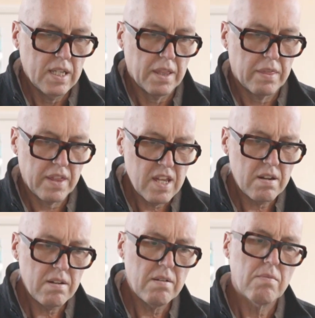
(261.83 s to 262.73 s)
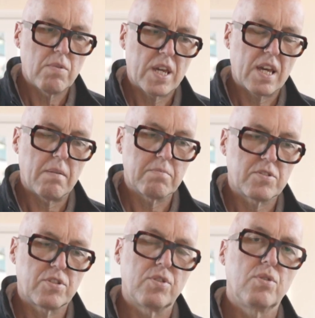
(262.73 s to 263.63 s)
Then we come
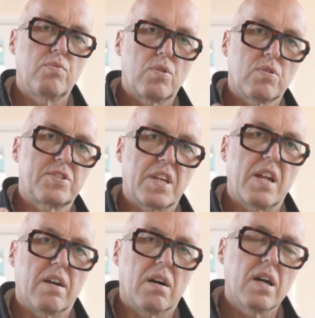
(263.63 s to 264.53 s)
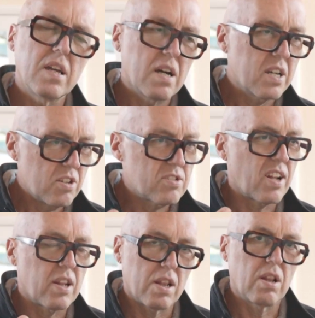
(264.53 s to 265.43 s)
to Raw Sienna. I use a
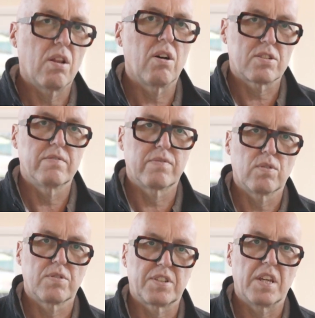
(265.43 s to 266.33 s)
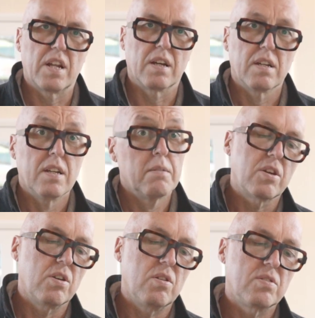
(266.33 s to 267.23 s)
lot of Raw Sienna. I
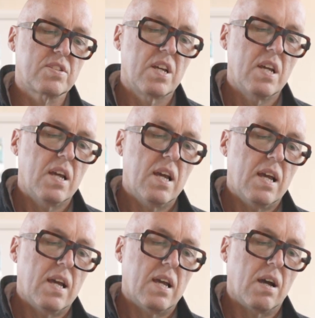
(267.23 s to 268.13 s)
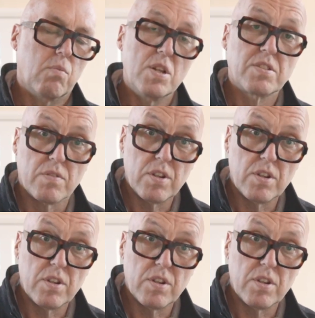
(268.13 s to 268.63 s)
use a Winsor &